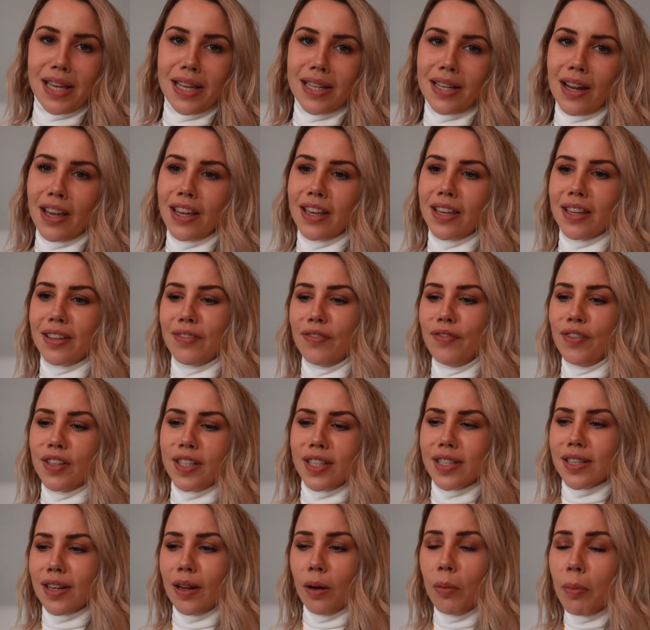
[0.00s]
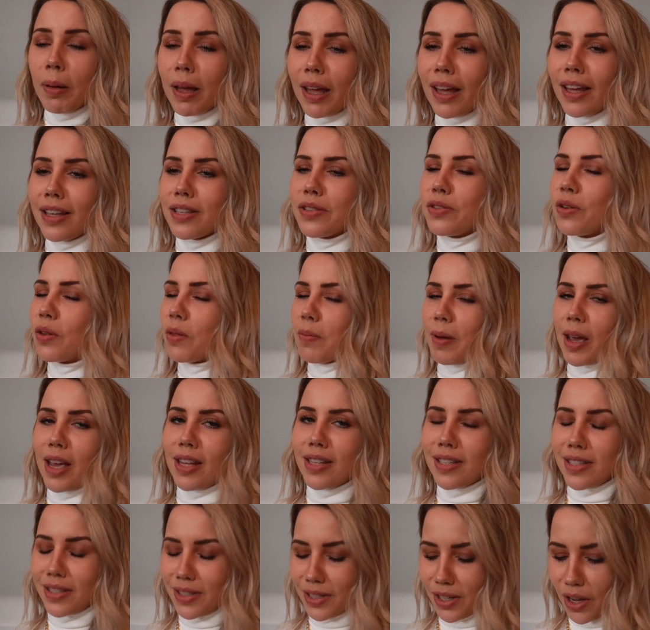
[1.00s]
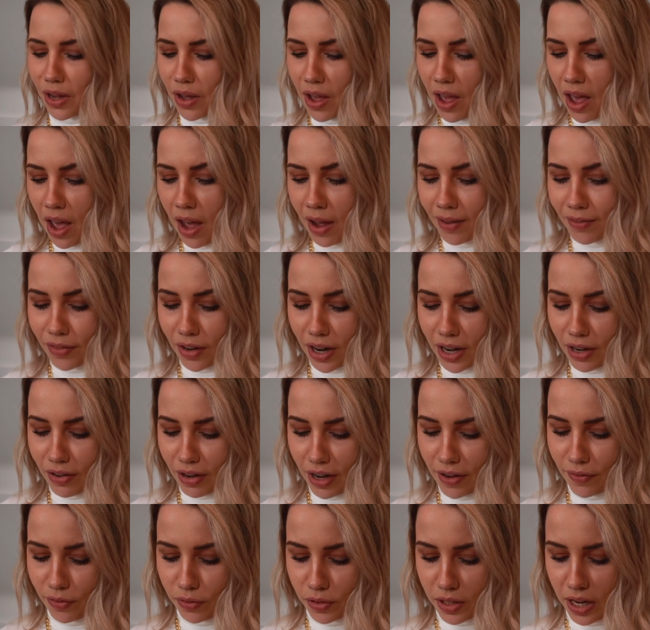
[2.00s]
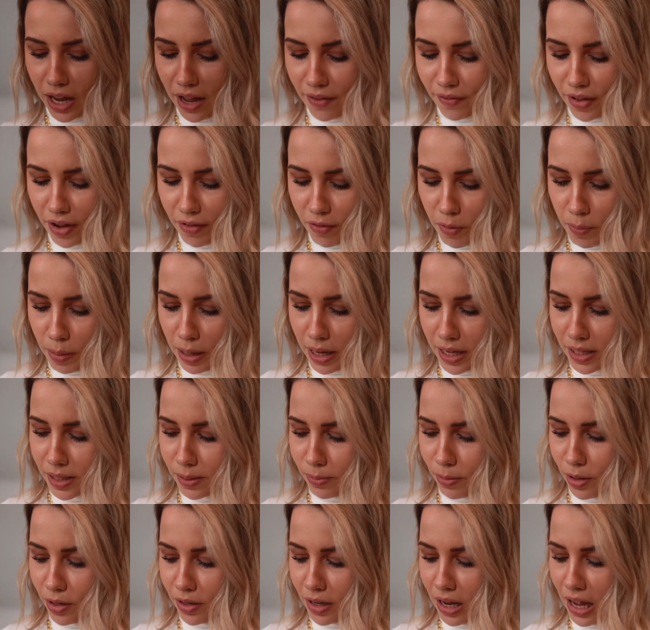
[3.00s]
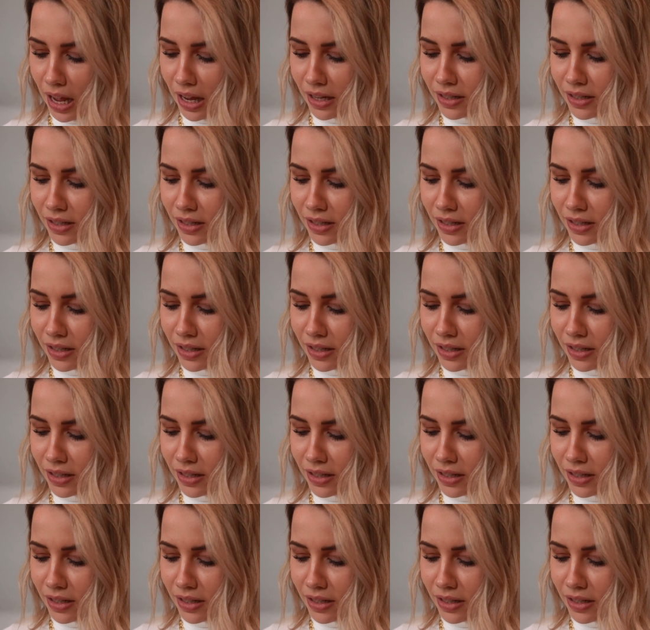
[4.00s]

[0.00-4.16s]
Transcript: It like fizzes a little bit. It's not the best. So very grateful to have a replacement.